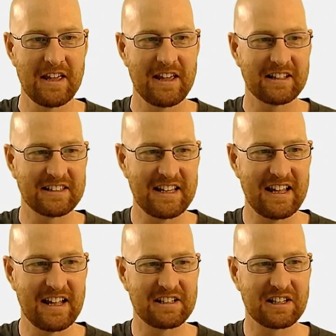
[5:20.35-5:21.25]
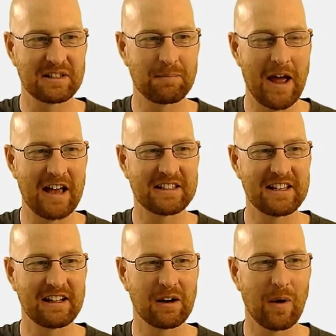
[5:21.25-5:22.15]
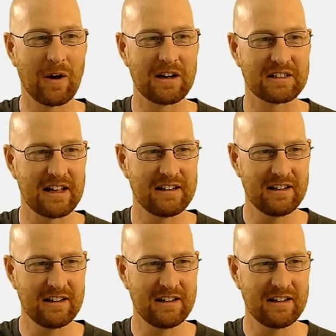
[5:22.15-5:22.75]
You can see it's just passing a query set,